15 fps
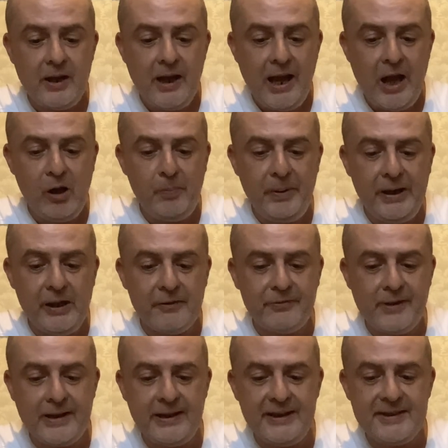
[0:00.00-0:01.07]
helping a
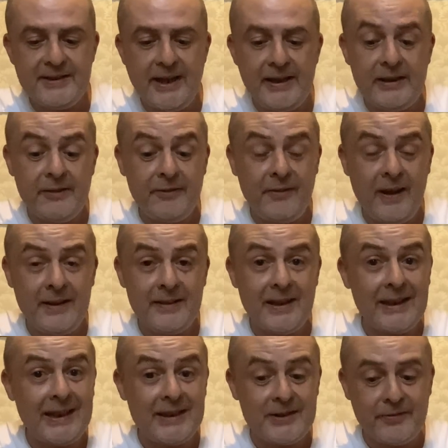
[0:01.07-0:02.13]
friendly state defend
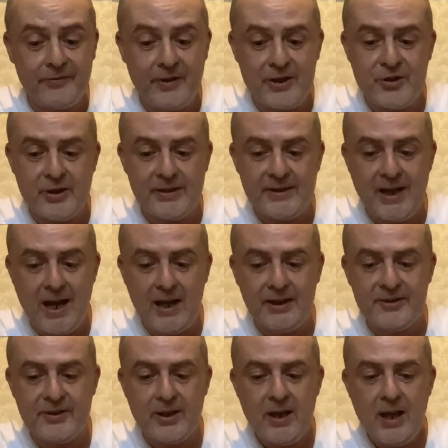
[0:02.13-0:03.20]
against French attacks,